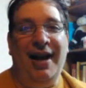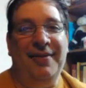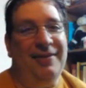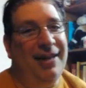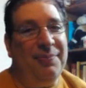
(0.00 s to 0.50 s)

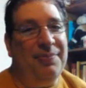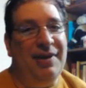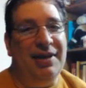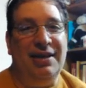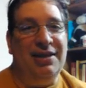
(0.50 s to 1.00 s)
yep,
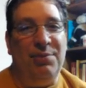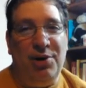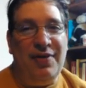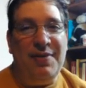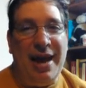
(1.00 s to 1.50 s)
this is a
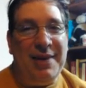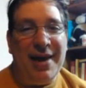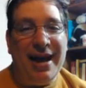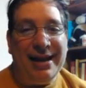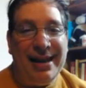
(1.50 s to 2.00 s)
movie made
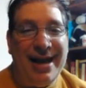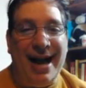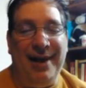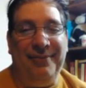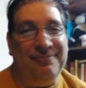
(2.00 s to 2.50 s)
by a
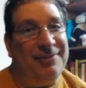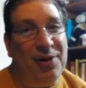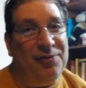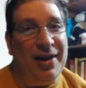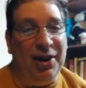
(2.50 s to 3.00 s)
Klingon.
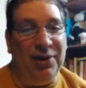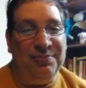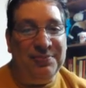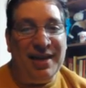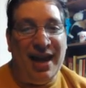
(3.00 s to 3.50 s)
Go figure.
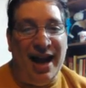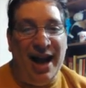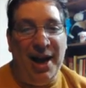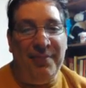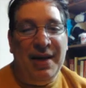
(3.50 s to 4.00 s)

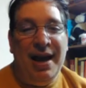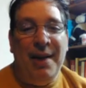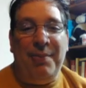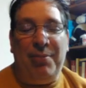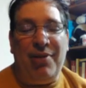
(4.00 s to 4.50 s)

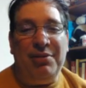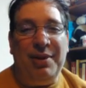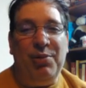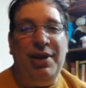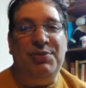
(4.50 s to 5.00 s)
But
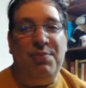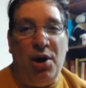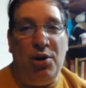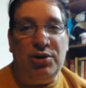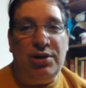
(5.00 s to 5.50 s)
probably what he's
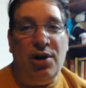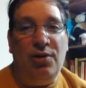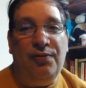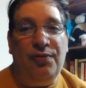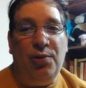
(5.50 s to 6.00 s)
most
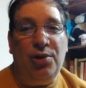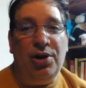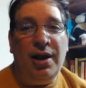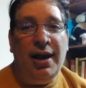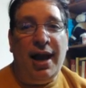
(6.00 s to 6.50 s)
known
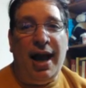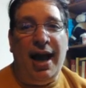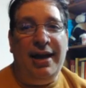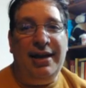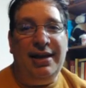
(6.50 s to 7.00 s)
for
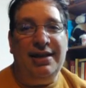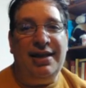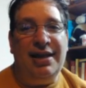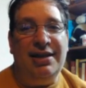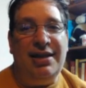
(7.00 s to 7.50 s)
in
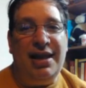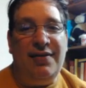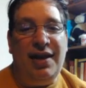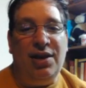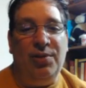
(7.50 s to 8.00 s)
his
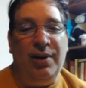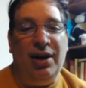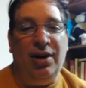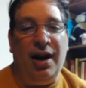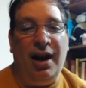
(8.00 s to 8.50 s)
TV
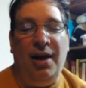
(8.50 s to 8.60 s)
career,